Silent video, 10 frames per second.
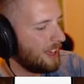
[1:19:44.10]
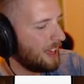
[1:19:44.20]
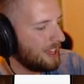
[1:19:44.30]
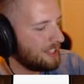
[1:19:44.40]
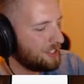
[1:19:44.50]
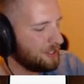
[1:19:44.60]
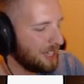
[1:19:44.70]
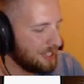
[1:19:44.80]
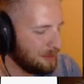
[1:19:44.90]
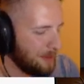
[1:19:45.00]
Do you
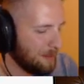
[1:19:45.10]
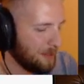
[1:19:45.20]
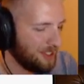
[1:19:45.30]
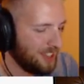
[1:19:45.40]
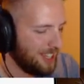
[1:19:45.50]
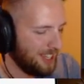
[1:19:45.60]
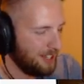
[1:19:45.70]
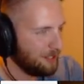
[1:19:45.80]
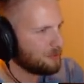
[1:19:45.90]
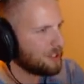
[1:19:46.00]
guys remember
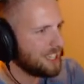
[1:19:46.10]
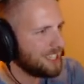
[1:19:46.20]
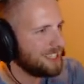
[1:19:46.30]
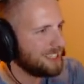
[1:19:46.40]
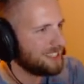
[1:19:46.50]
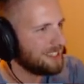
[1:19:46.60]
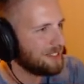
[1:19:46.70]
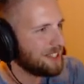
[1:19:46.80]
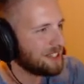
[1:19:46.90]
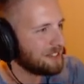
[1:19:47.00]
the release of
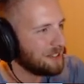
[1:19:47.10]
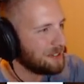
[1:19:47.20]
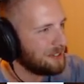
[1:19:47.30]
The Interview?